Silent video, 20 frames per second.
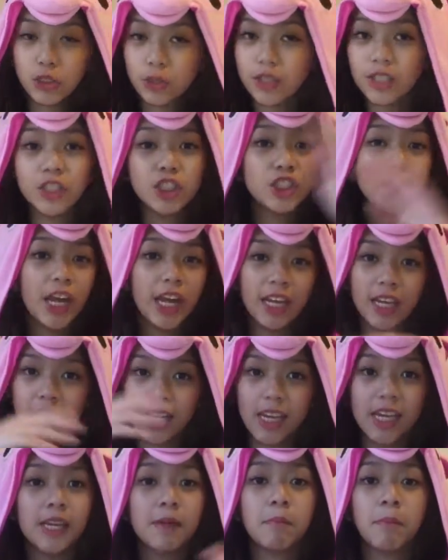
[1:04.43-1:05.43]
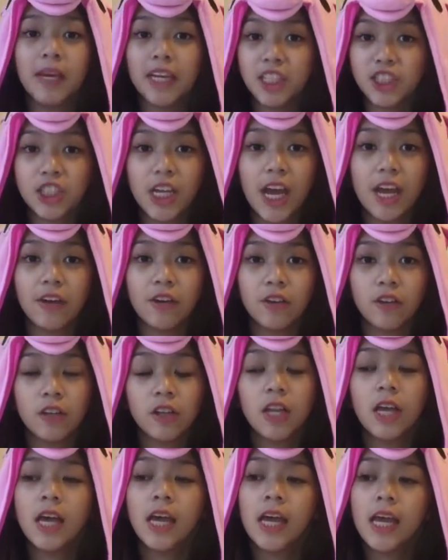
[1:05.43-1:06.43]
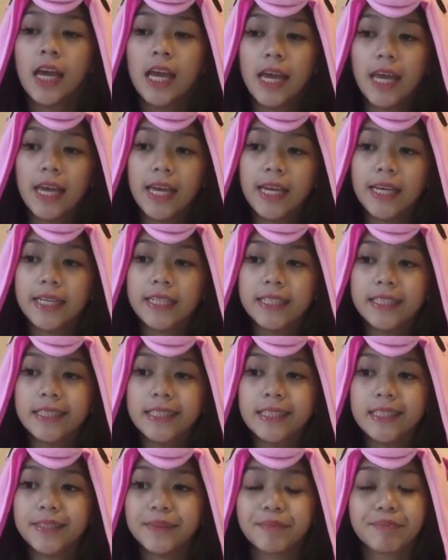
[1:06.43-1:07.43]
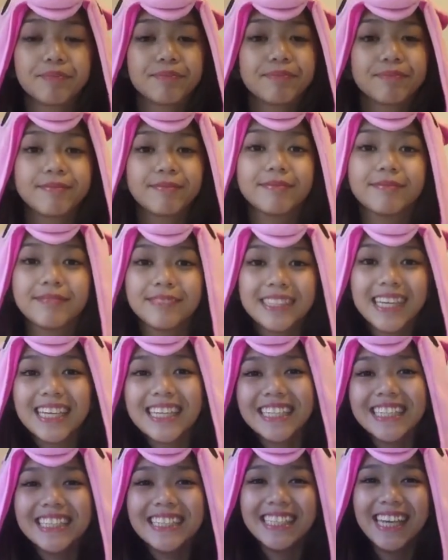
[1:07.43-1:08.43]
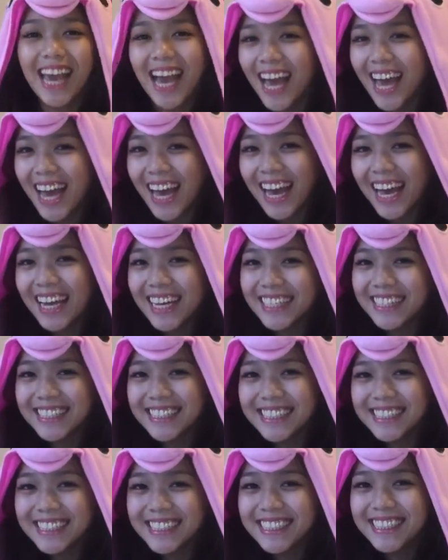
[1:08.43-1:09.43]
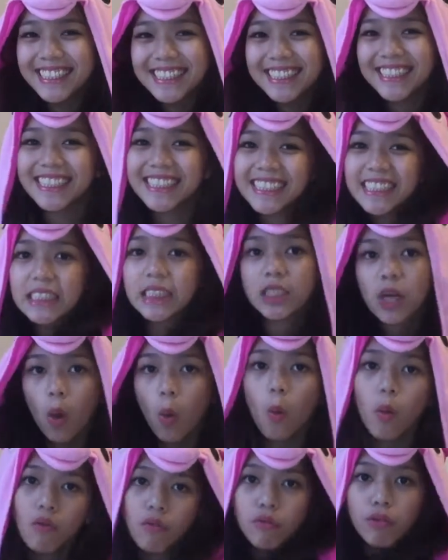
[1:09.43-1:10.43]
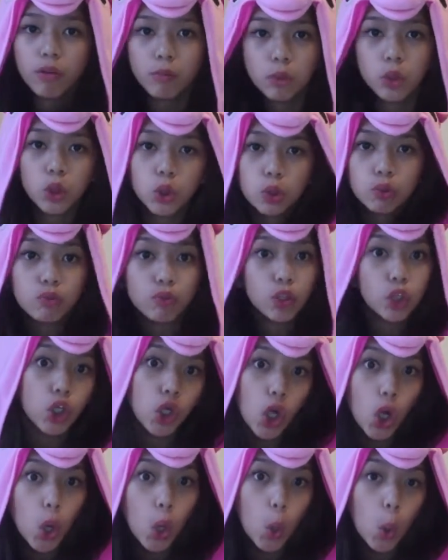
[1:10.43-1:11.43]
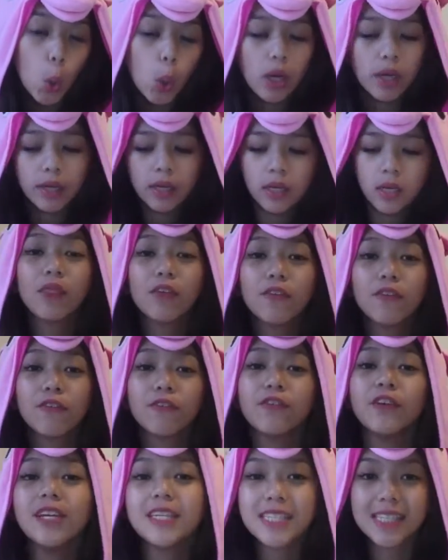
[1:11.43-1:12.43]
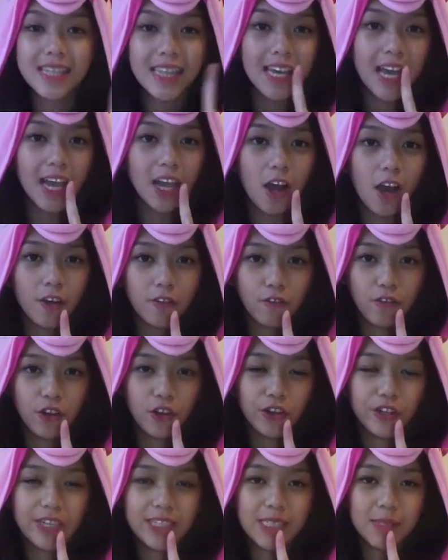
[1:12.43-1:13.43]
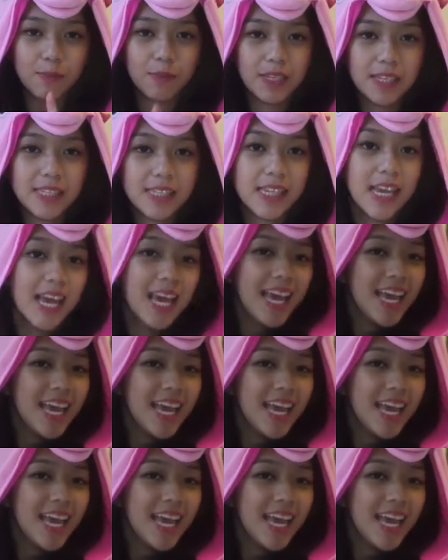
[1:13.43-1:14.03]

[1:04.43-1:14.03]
you can check in my channel. And yeah, let's go and film this video. The first thing I got for Christmas